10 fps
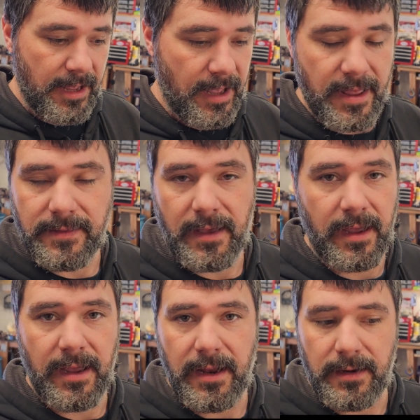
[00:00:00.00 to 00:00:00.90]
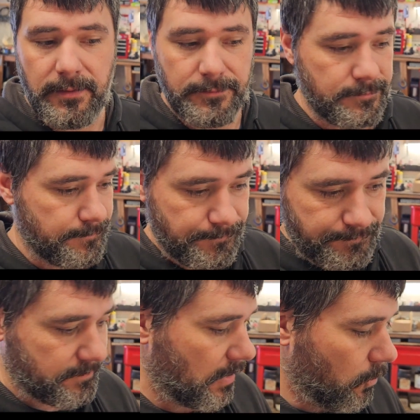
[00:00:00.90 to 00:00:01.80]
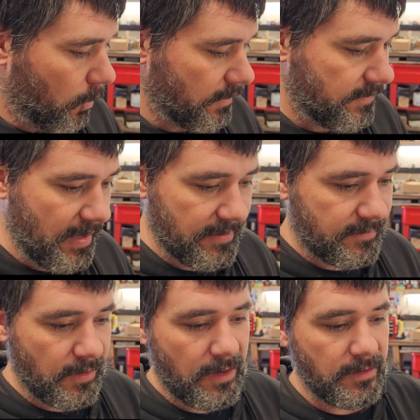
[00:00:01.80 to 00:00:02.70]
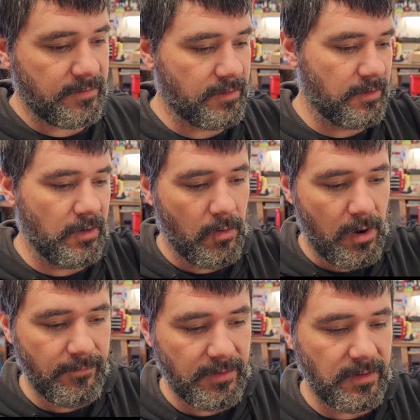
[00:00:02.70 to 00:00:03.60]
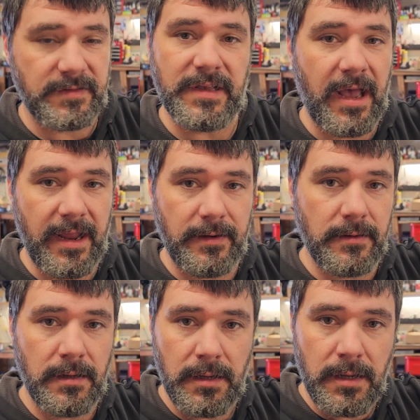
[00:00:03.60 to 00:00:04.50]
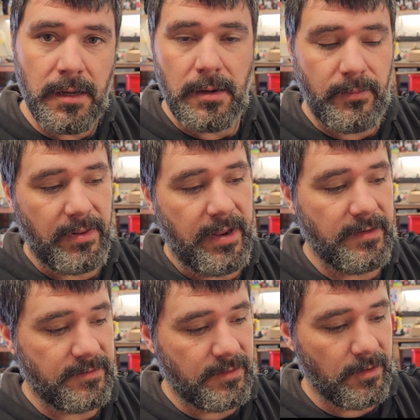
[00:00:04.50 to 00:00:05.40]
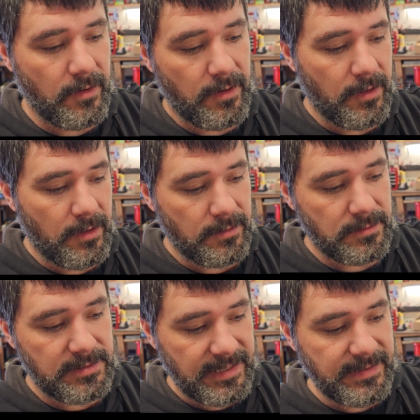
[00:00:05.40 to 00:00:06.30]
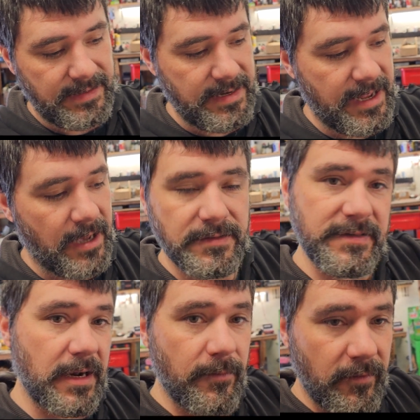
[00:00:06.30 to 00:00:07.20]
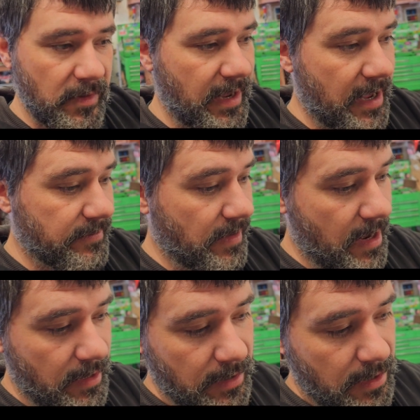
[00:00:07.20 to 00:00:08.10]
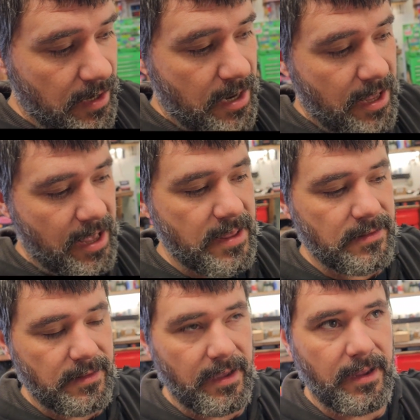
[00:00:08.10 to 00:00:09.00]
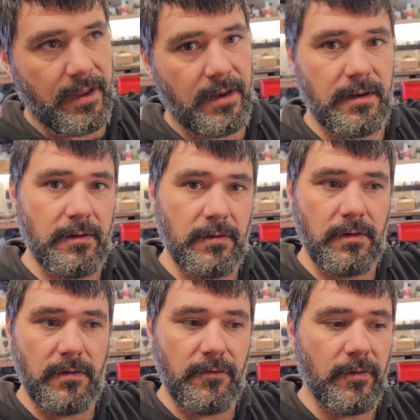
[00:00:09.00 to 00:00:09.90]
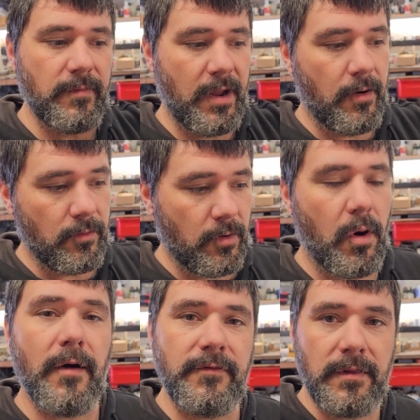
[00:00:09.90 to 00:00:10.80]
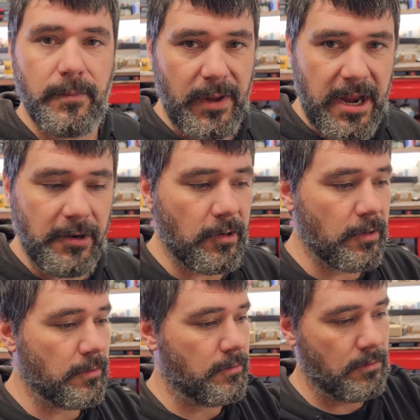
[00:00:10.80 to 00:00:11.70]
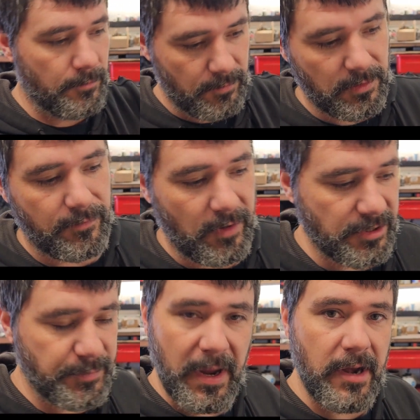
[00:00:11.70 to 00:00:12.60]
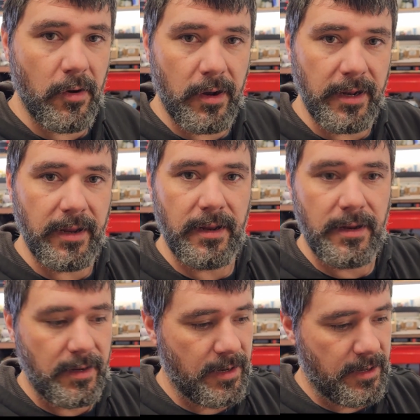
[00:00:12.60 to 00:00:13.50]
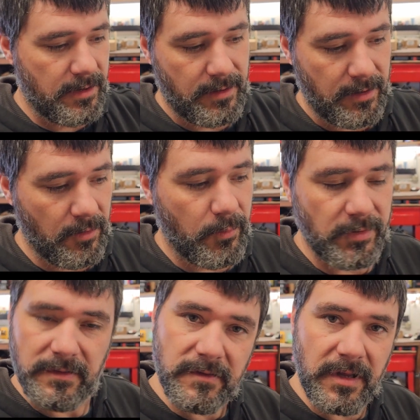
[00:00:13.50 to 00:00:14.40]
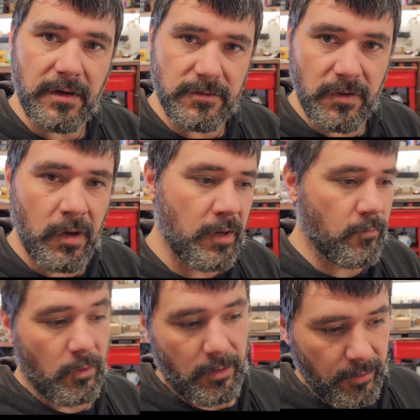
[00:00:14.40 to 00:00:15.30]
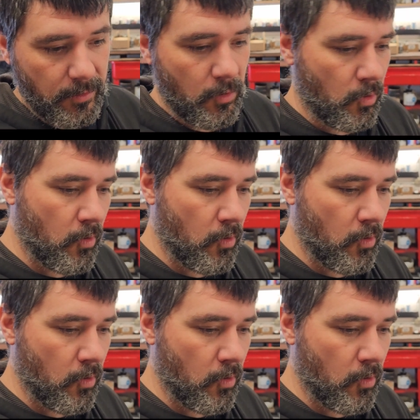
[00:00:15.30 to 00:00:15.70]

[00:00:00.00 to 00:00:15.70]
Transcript: and then once that's done, it's going to go off to the sign place. They're going to get the decals set up for the gas tank, and then from there it'll go off to the painter, put fresh paint on it, and then he'll put the stickers on, we'll clear coat